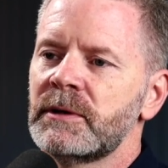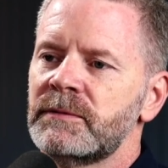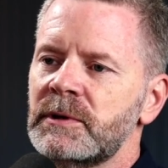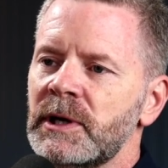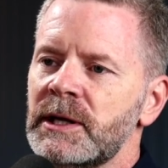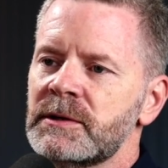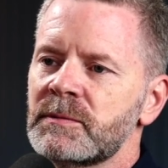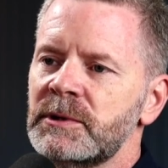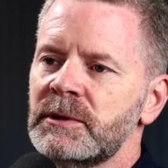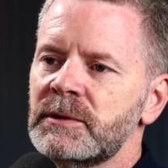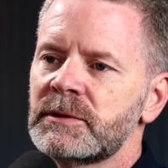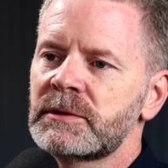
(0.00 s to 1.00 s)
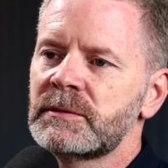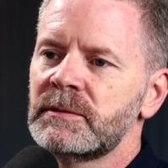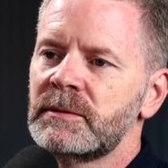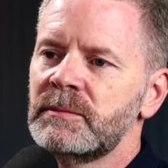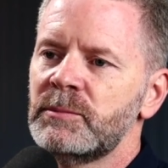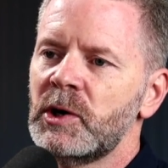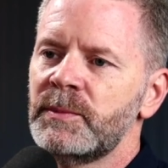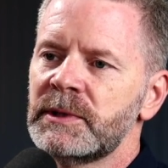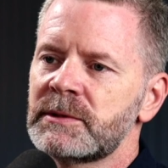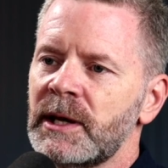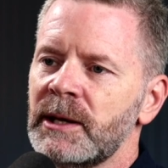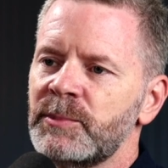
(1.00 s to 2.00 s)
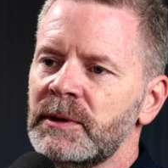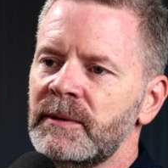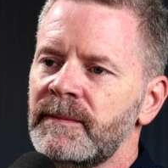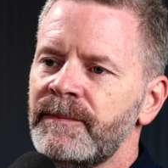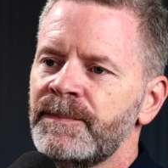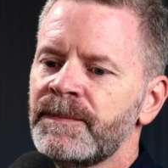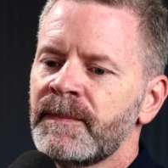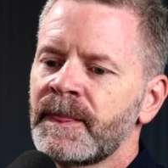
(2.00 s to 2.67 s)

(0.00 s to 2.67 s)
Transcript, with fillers: of grace when those moments happen. Mm-hmm.